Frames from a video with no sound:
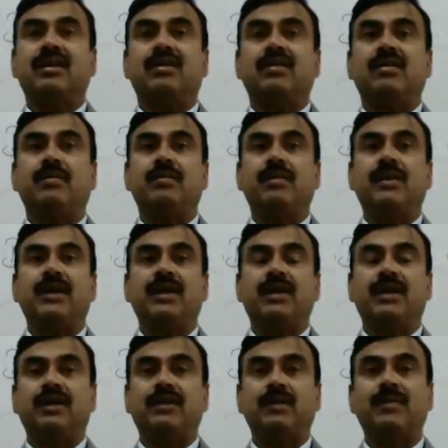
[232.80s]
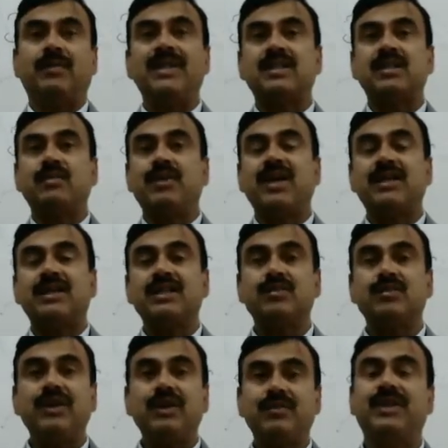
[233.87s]
the basal part is
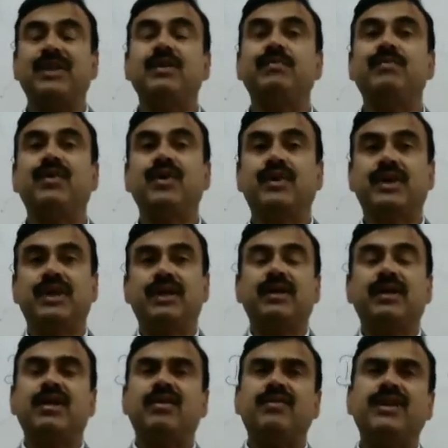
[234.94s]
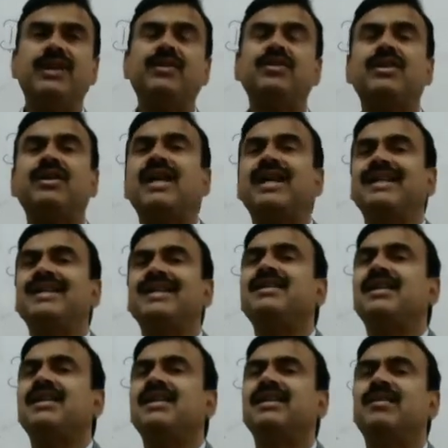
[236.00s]
very important. When you draw any
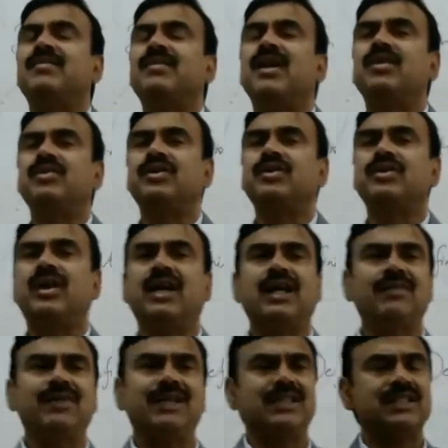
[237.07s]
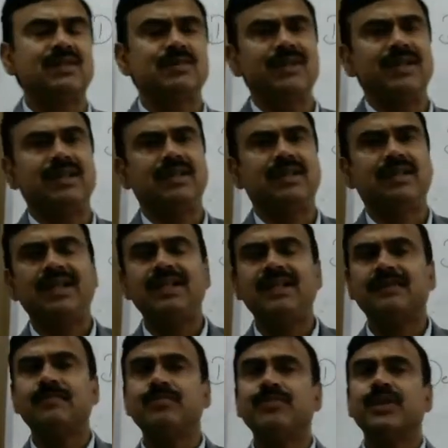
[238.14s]
diagram, how to draw, I will explain, right?
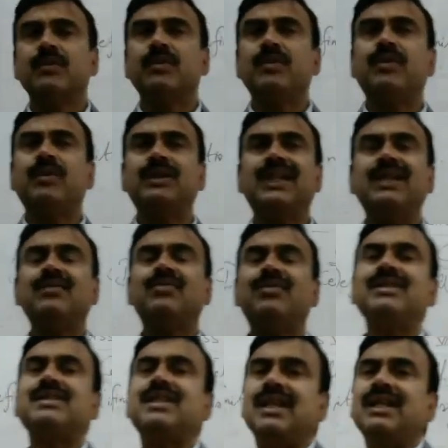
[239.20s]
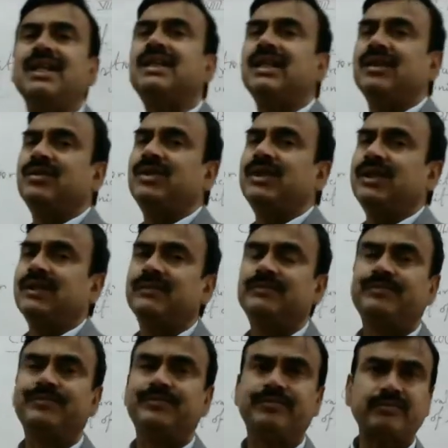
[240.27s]
Before that one, cell theory.
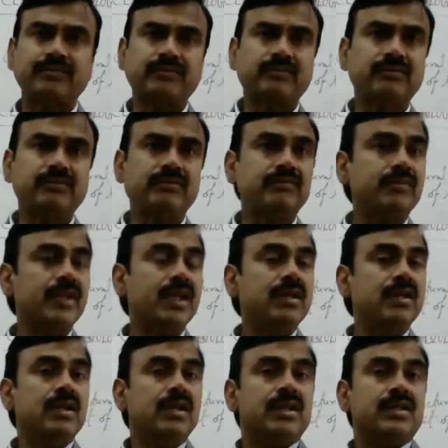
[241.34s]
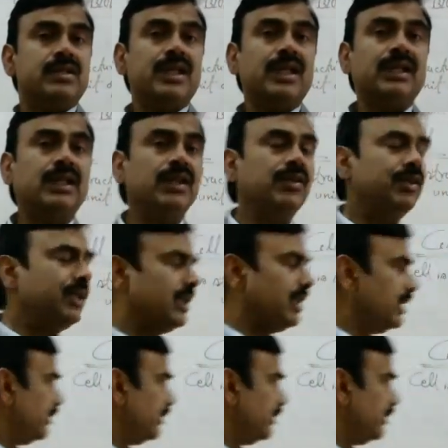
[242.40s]
Cell theory,